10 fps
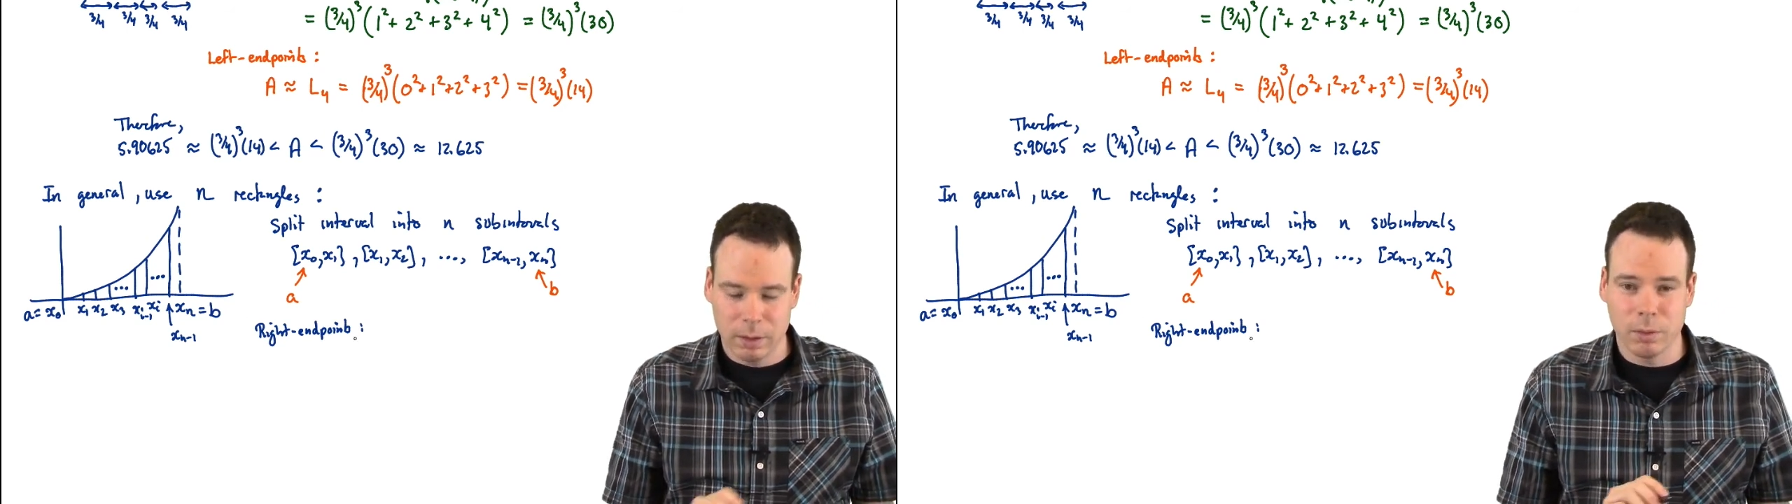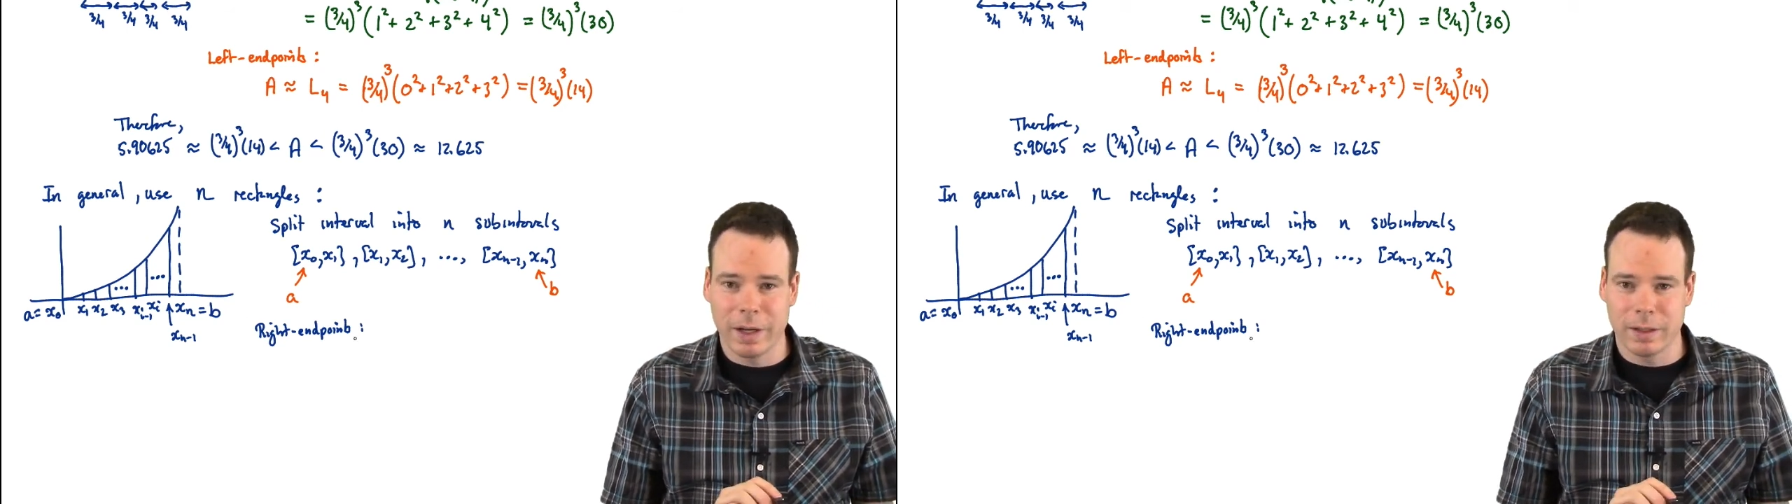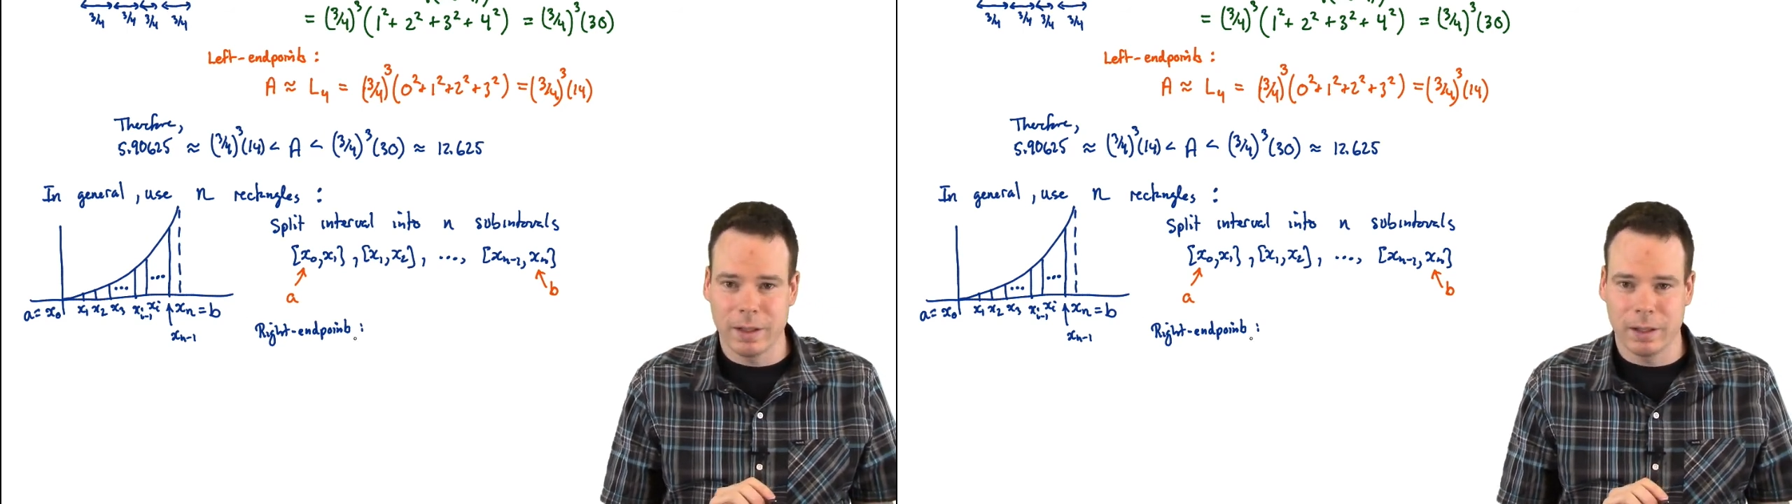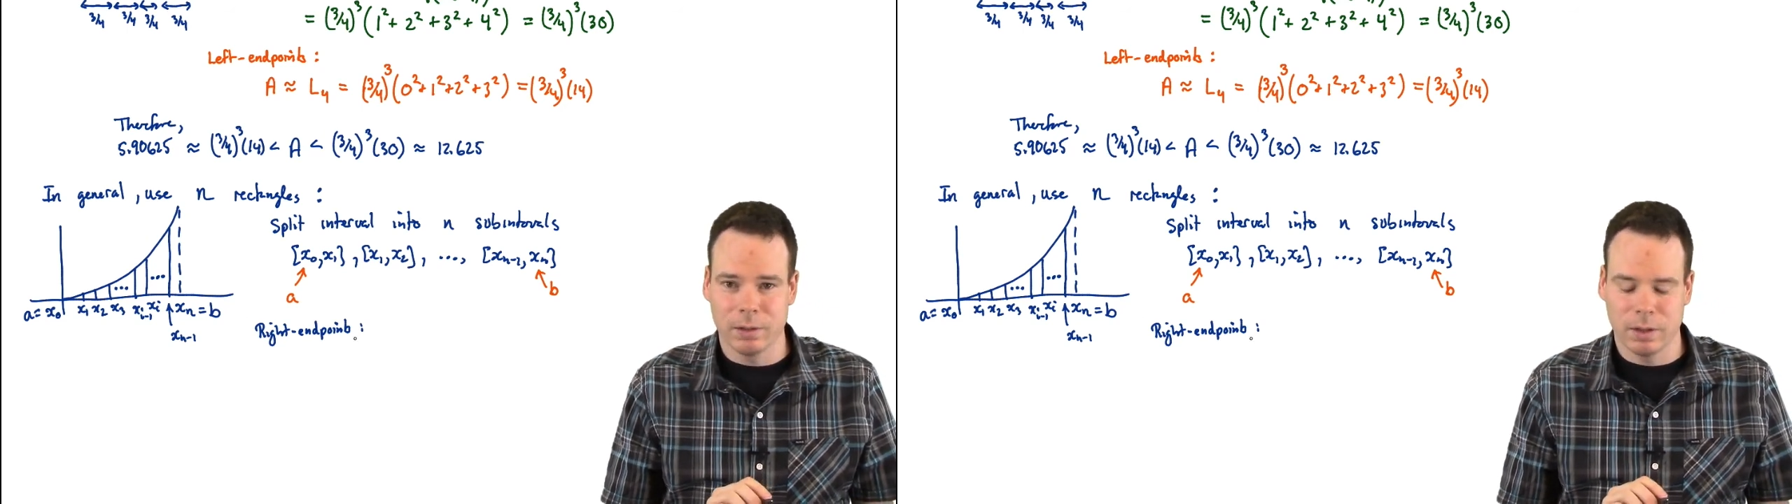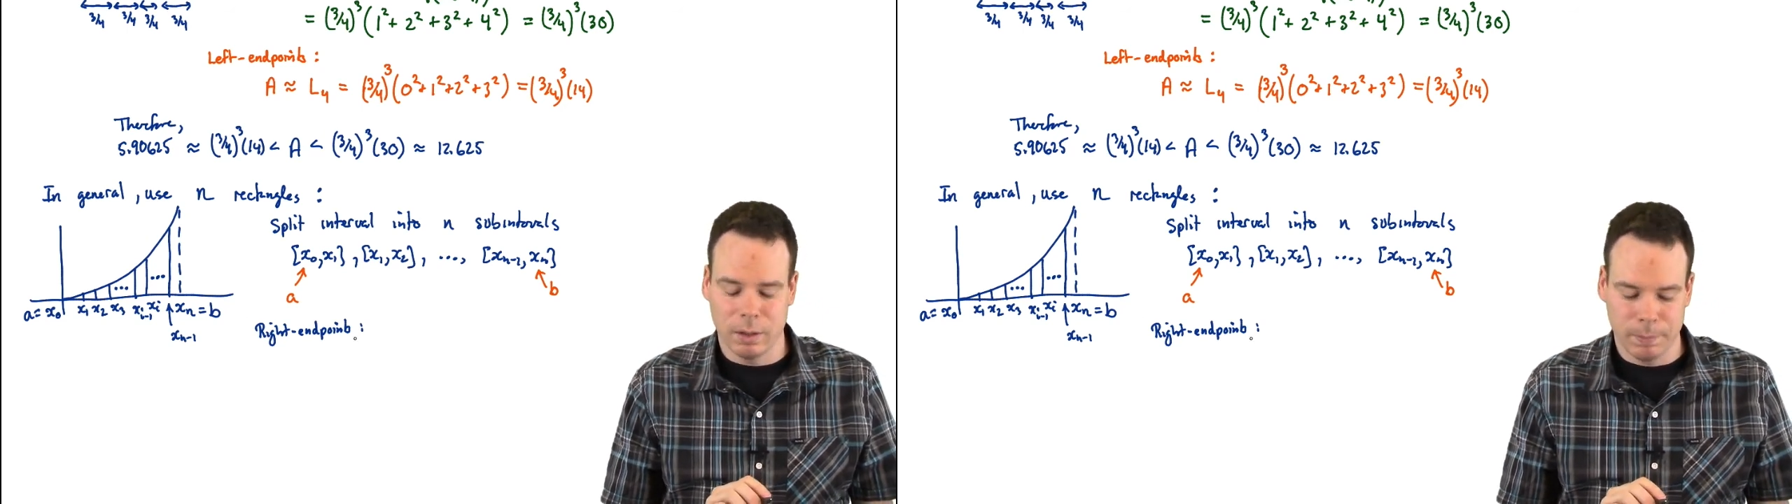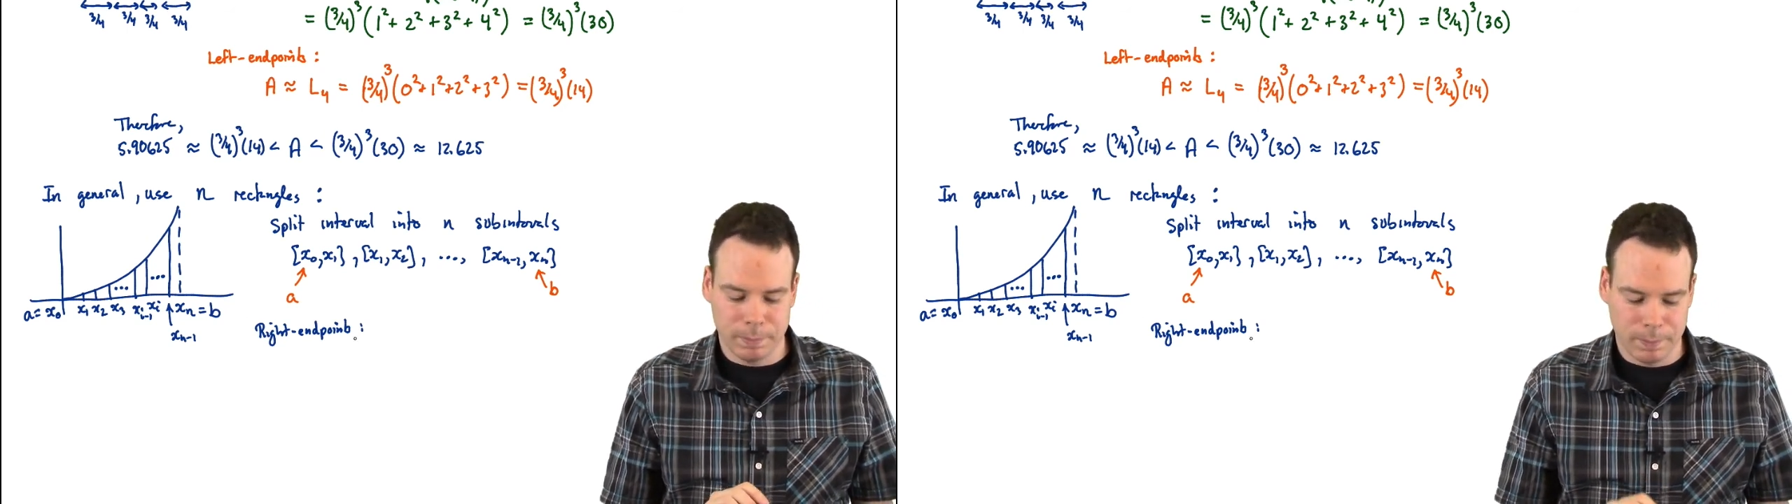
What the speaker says: rectangle sum?